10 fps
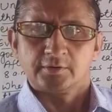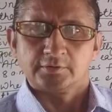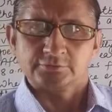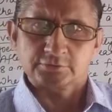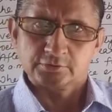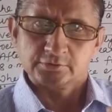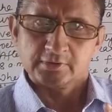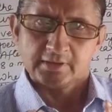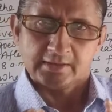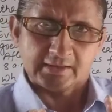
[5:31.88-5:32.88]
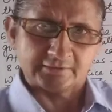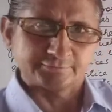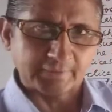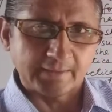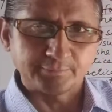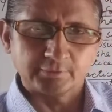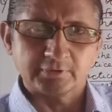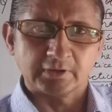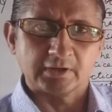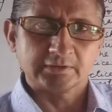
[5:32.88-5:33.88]
So at 5
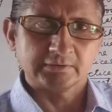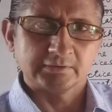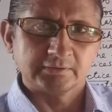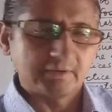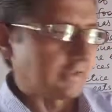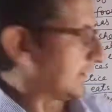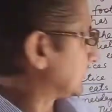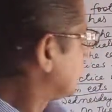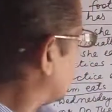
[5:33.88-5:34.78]
o'clock, at